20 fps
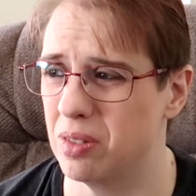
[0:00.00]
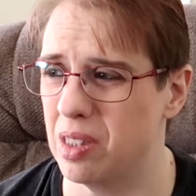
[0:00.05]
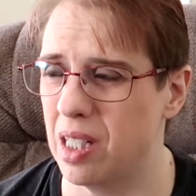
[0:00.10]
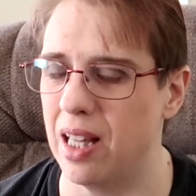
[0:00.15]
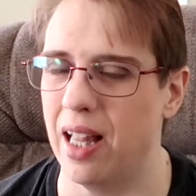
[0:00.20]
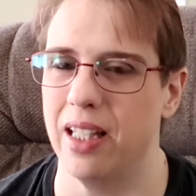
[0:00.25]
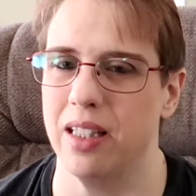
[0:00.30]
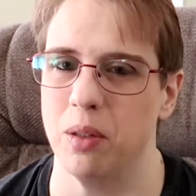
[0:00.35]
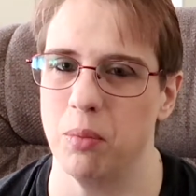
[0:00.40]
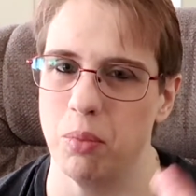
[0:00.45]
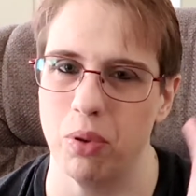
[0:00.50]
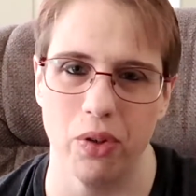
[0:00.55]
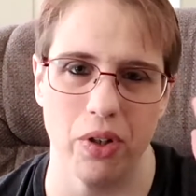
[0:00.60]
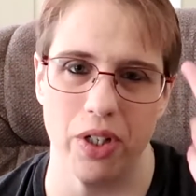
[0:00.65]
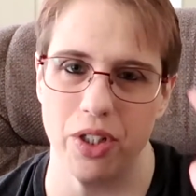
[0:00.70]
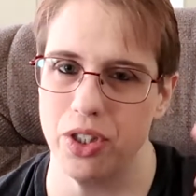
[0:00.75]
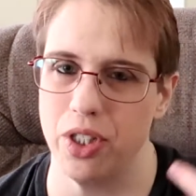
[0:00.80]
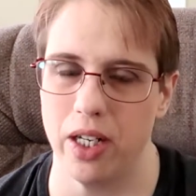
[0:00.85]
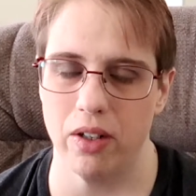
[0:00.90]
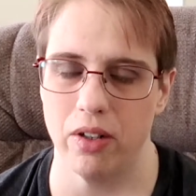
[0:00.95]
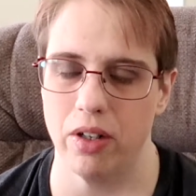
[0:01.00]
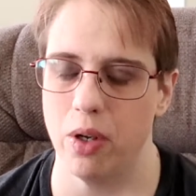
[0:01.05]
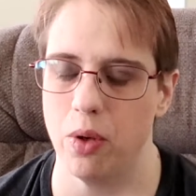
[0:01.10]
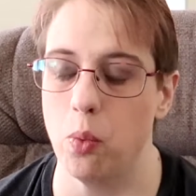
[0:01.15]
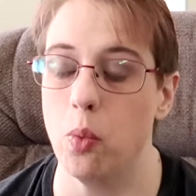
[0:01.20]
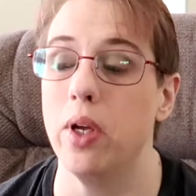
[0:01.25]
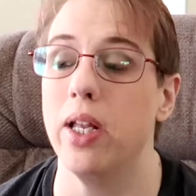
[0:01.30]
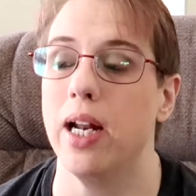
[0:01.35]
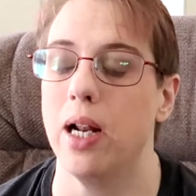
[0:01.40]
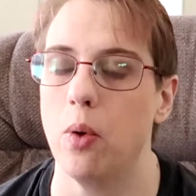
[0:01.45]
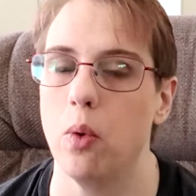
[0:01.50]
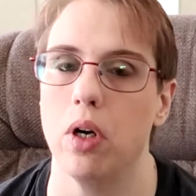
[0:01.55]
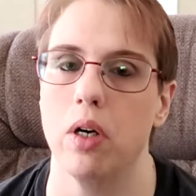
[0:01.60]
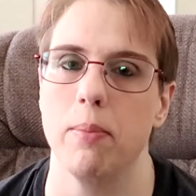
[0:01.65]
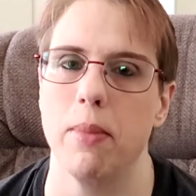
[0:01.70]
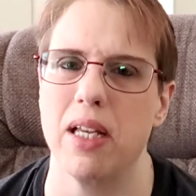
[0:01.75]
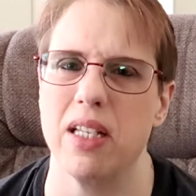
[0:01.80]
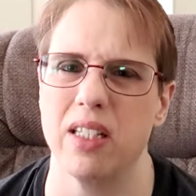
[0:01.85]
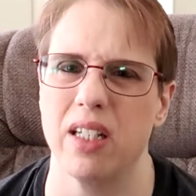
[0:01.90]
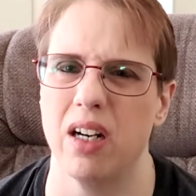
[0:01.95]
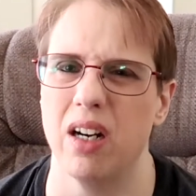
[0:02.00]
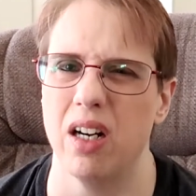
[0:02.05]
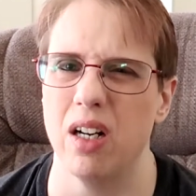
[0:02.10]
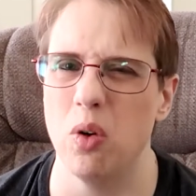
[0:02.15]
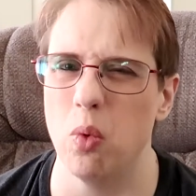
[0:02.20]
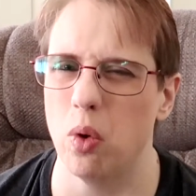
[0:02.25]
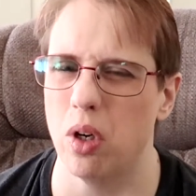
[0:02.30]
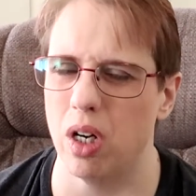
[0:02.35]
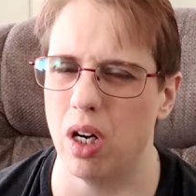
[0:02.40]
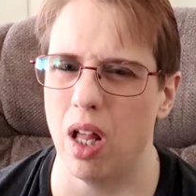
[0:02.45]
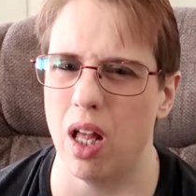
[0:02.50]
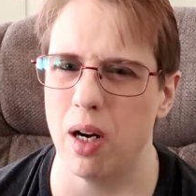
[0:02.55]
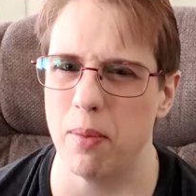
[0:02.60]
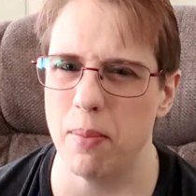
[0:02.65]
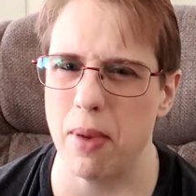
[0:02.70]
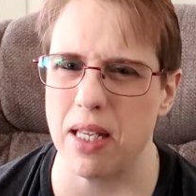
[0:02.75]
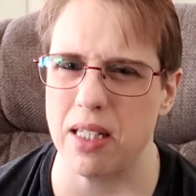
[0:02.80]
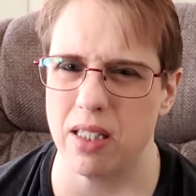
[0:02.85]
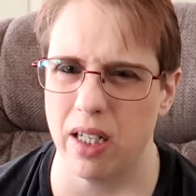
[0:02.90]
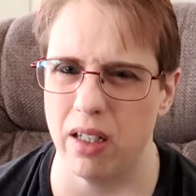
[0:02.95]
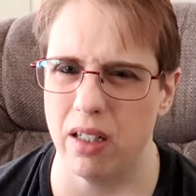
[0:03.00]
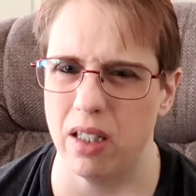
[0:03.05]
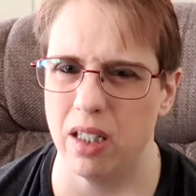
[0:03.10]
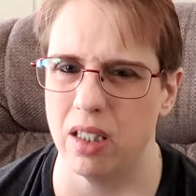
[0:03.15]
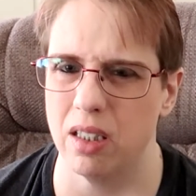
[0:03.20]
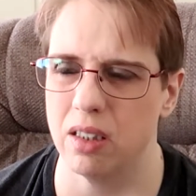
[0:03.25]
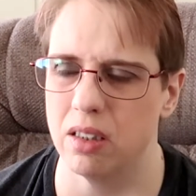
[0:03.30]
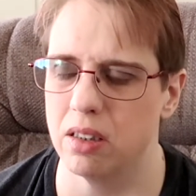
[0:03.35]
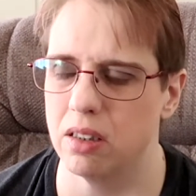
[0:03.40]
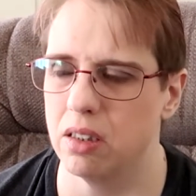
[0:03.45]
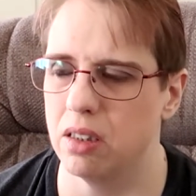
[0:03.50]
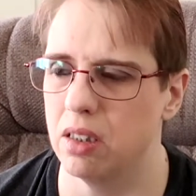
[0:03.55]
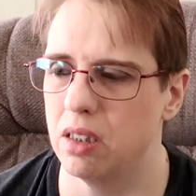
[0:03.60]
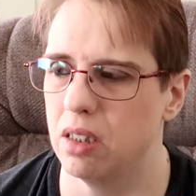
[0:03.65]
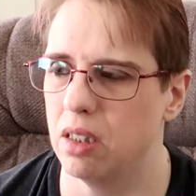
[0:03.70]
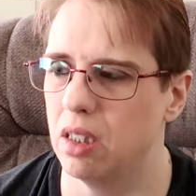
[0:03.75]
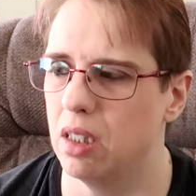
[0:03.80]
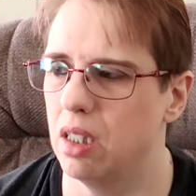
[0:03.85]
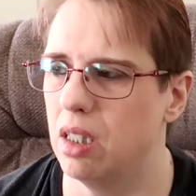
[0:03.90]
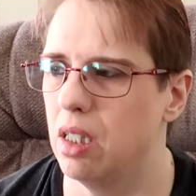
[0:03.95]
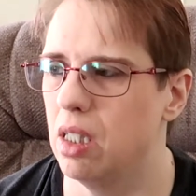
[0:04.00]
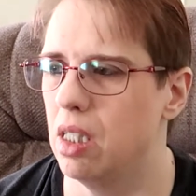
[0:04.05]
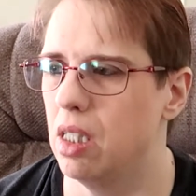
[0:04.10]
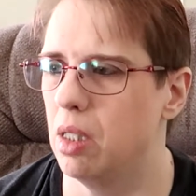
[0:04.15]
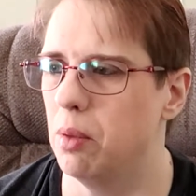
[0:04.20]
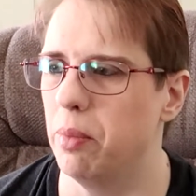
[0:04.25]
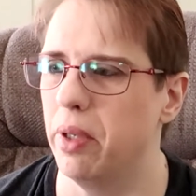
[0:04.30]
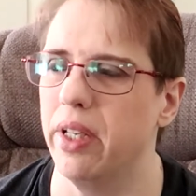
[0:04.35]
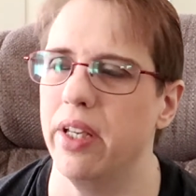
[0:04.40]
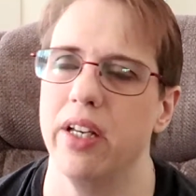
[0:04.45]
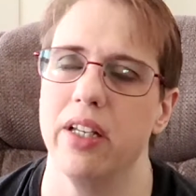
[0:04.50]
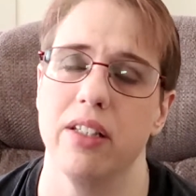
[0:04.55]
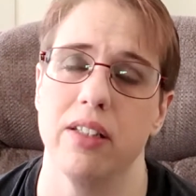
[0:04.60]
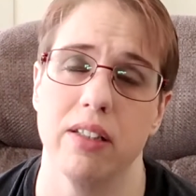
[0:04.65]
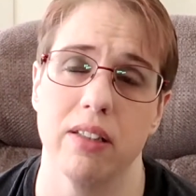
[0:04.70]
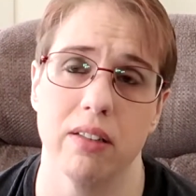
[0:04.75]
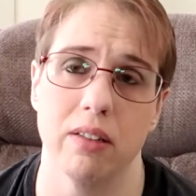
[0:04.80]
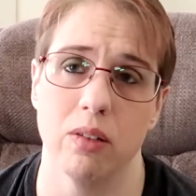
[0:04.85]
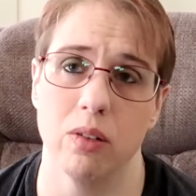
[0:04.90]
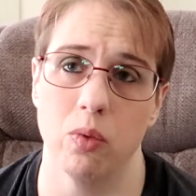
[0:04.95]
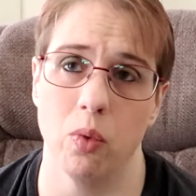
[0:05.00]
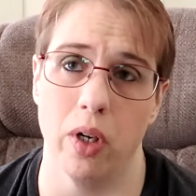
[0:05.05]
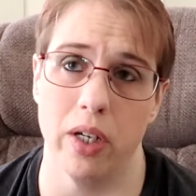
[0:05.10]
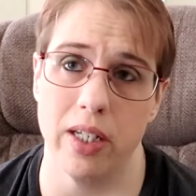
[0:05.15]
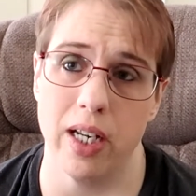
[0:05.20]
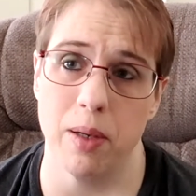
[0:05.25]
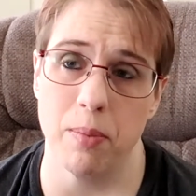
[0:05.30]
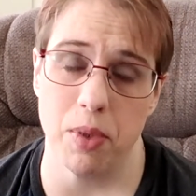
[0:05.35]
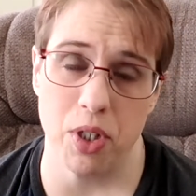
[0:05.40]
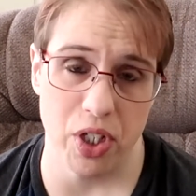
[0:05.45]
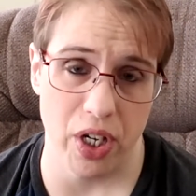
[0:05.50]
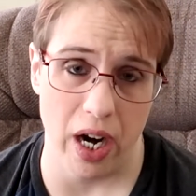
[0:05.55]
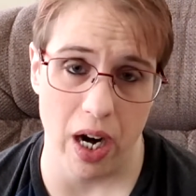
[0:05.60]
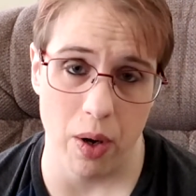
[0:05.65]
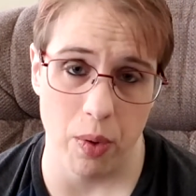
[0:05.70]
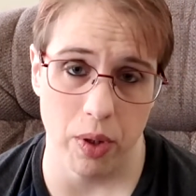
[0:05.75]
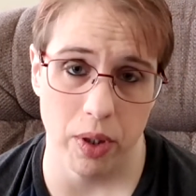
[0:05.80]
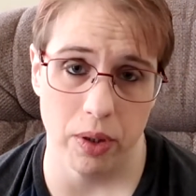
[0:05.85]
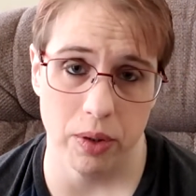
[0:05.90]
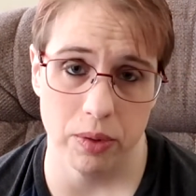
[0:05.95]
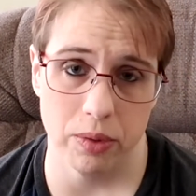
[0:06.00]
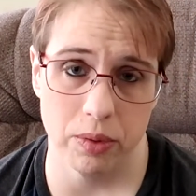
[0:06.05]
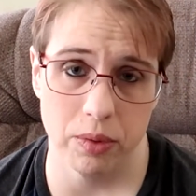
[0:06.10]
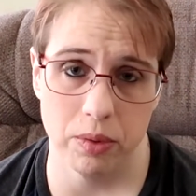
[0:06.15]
I like the brush. know. When I wear mascara, I don't wear a lot of mascara, because when I take my shower,